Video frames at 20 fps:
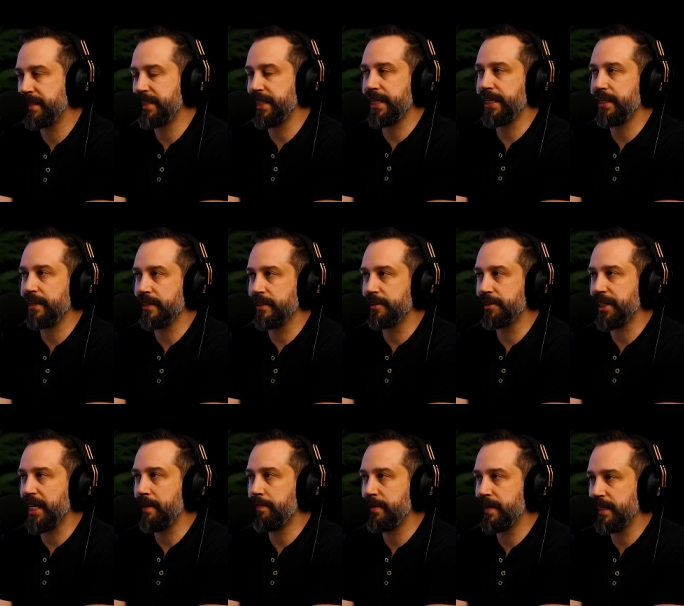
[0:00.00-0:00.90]
particular
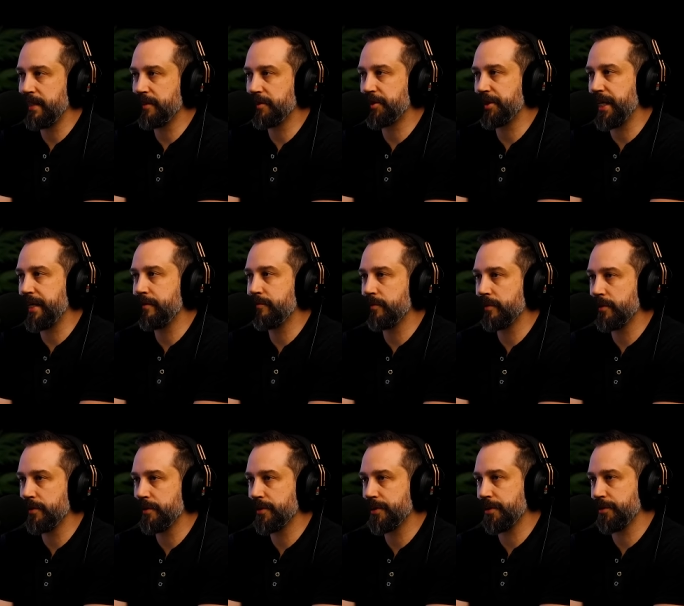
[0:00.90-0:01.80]
Japanese
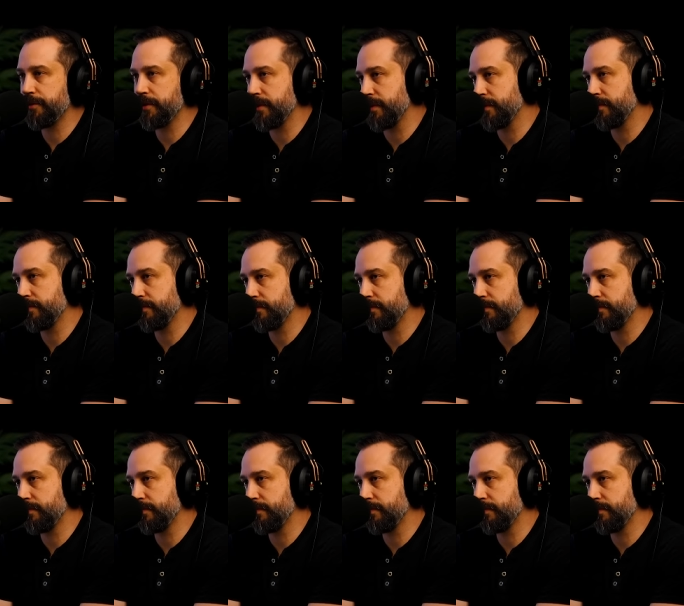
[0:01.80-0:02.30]
generals who are